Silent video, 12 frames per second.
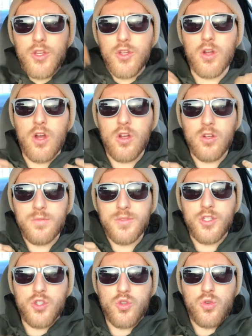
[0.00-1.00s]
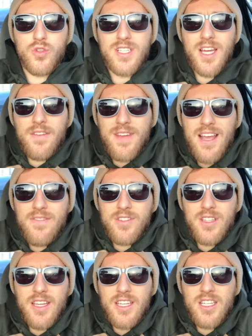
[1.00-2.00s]
your arms, your shoulders kind of have
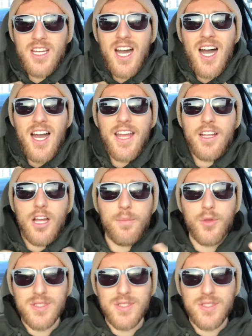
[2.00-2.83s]
to like hike up,